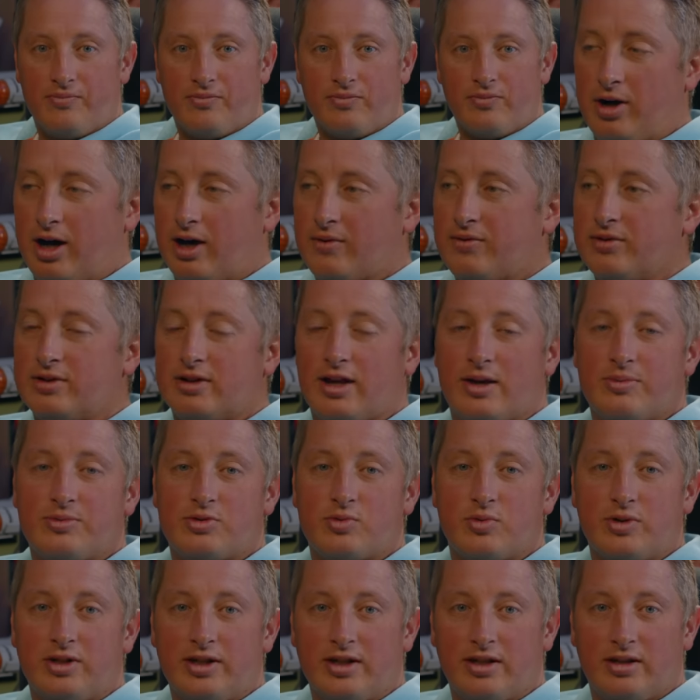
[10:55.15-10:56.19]
Oftentimes
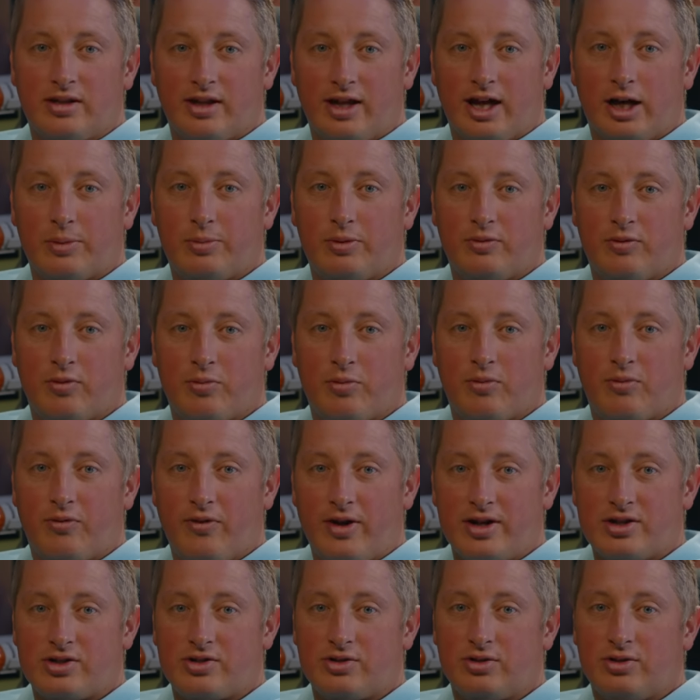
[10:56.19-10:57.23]
we need the help of a
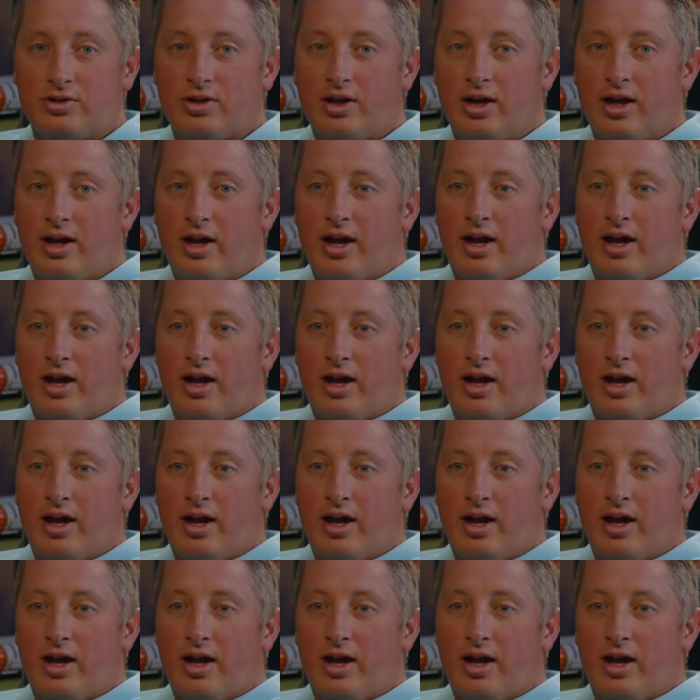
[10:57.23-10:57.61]
professional,